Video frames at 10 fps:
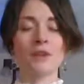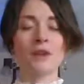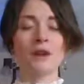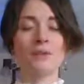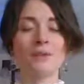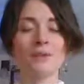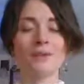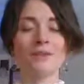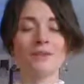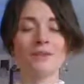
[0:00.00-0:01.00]
the goat,
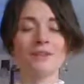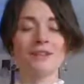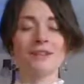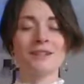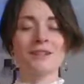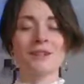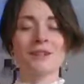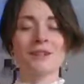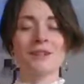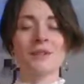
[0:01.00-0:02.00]

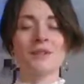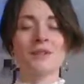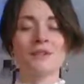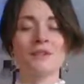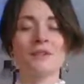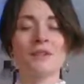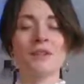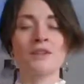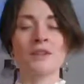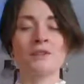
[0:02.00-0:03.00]
you start to feel
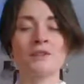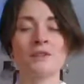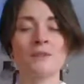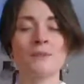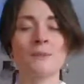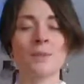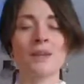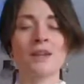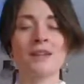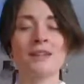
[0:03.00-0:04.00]
yourself
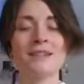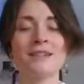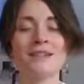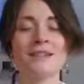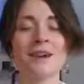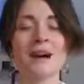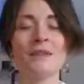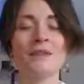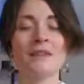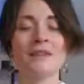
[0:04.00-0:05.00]
transported
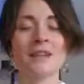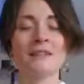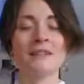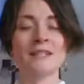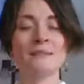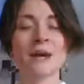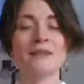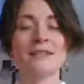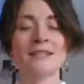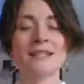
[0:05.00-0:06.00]
off of the side of this
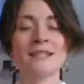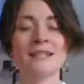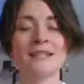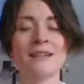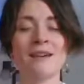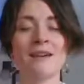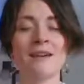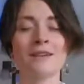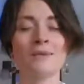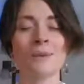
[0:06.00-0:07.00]
mountain and into the
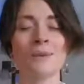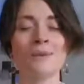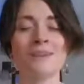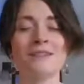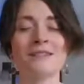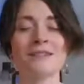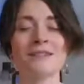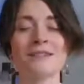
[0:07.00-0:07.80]
cosmos.